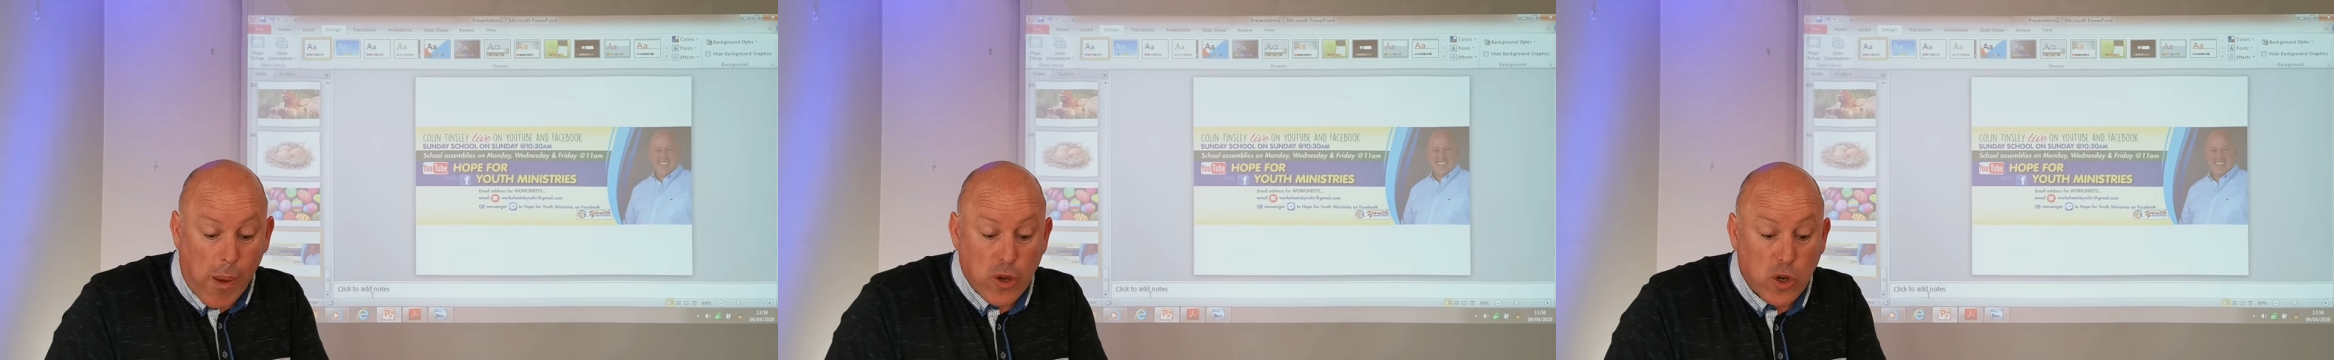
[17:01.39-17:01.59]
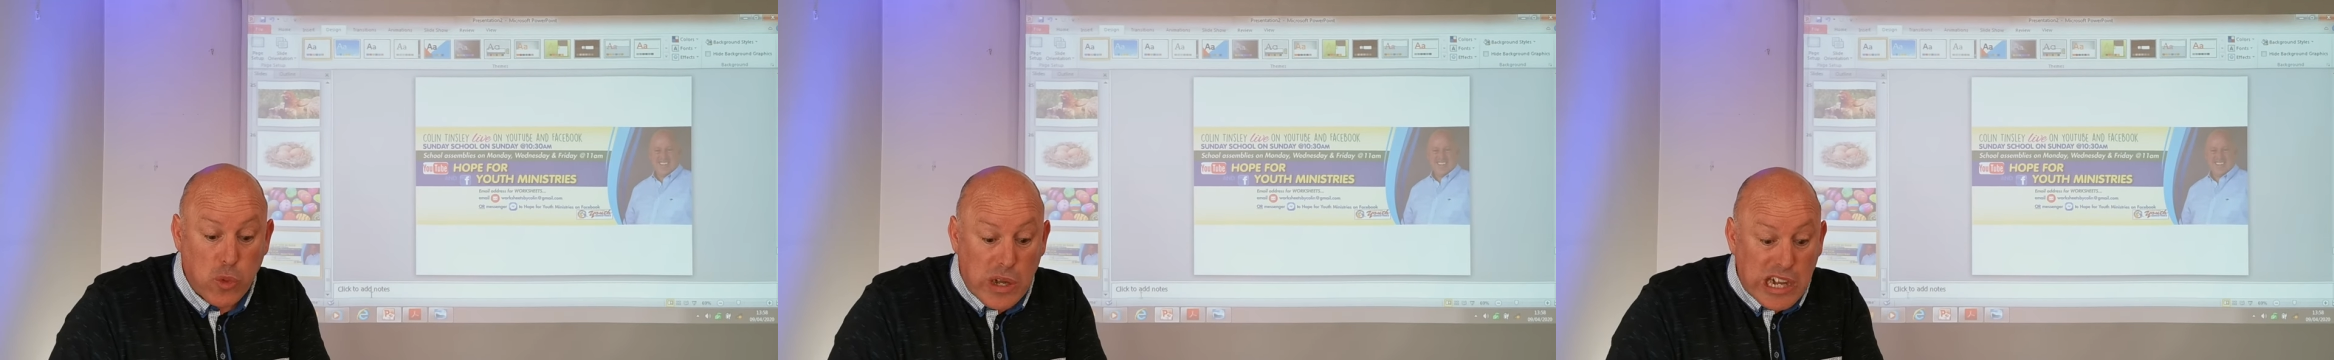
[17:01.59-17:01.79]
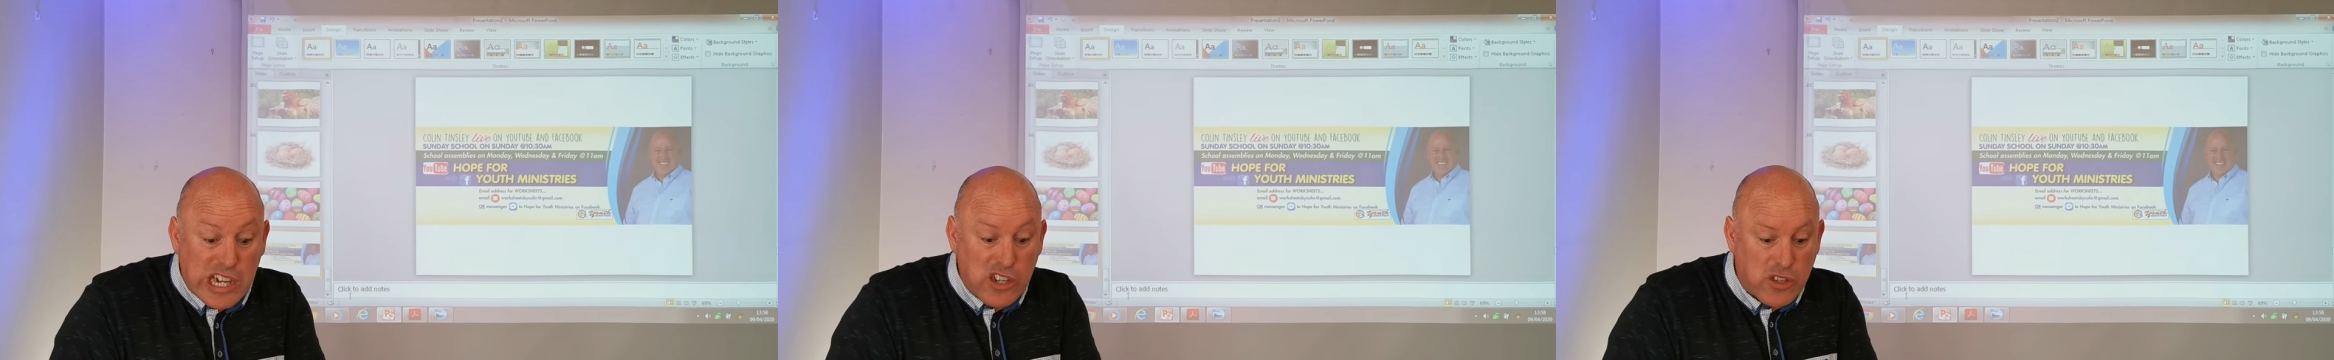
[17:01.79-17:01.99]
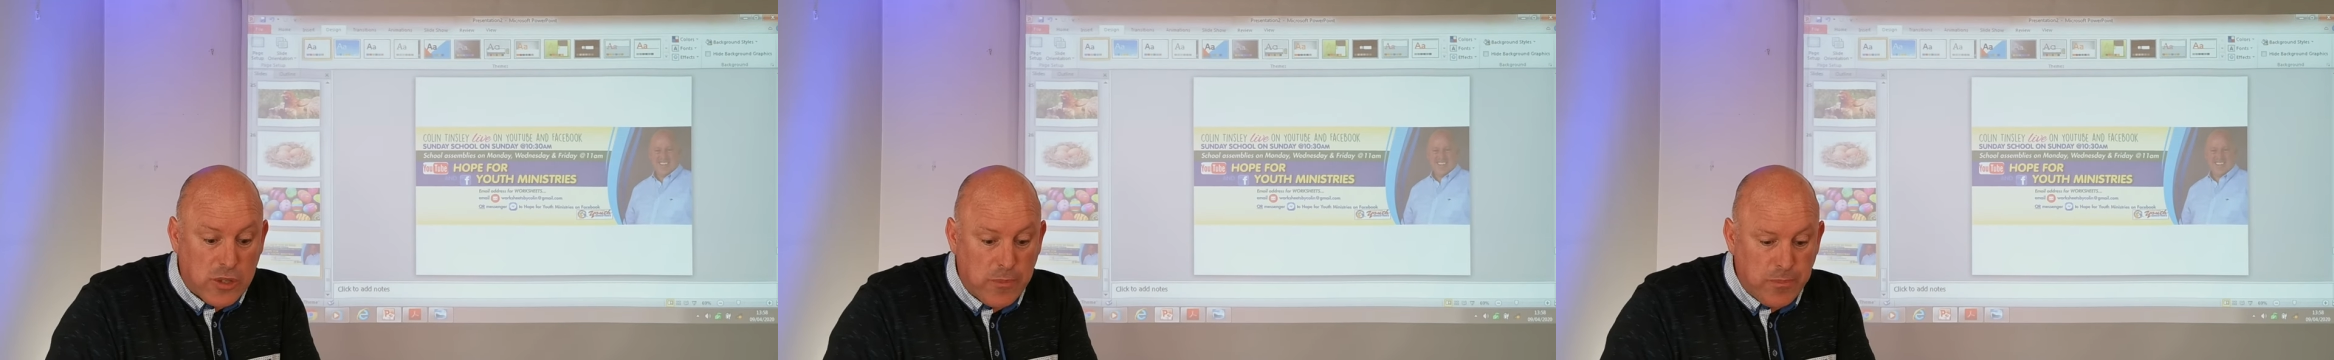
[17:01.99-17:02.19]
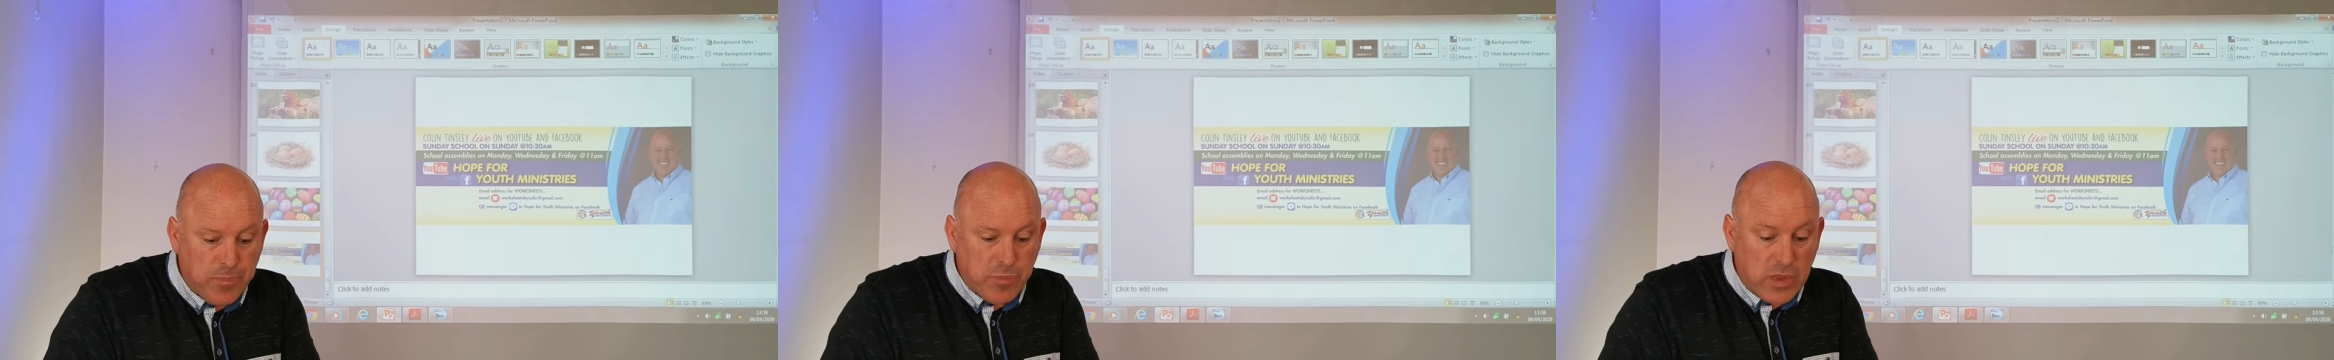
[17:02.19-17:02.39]
quiz!
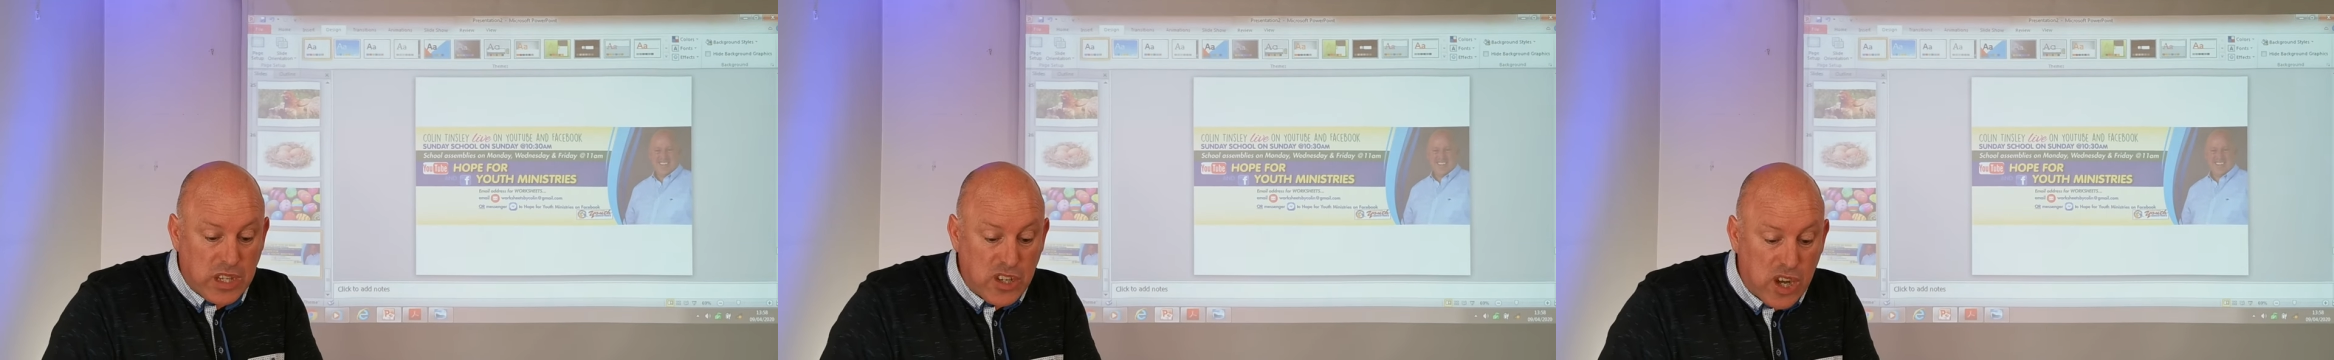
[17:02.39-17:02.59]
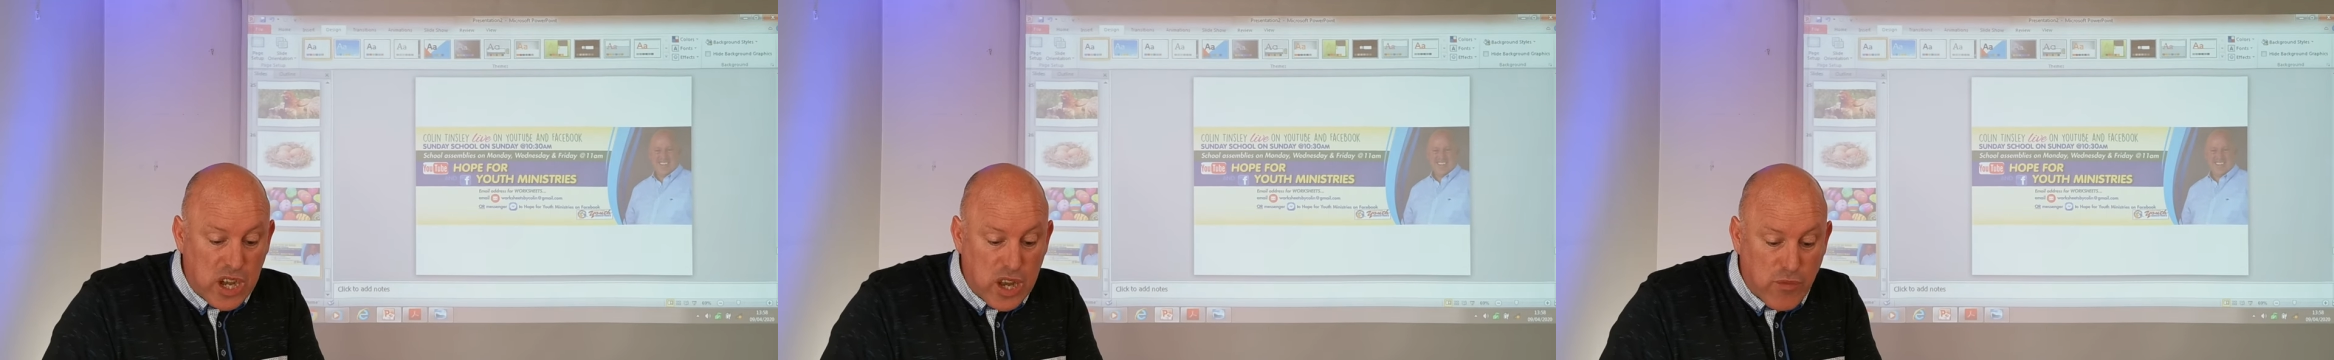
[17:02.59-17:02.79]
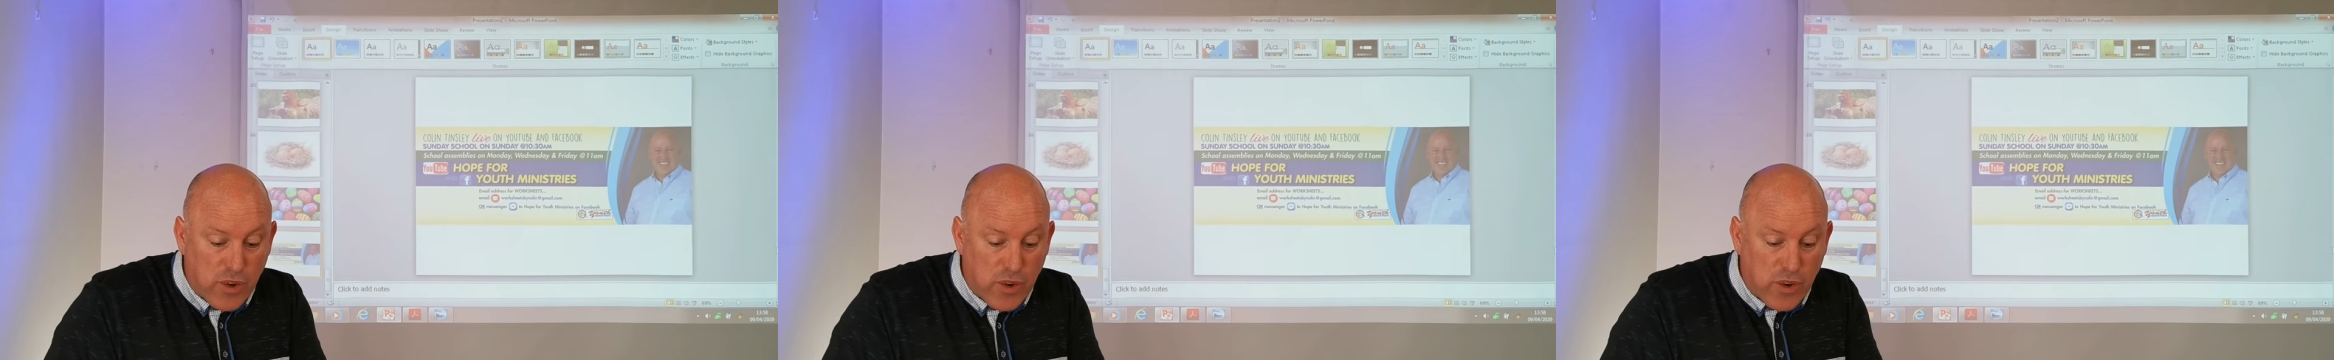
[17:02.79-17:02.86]
Nearly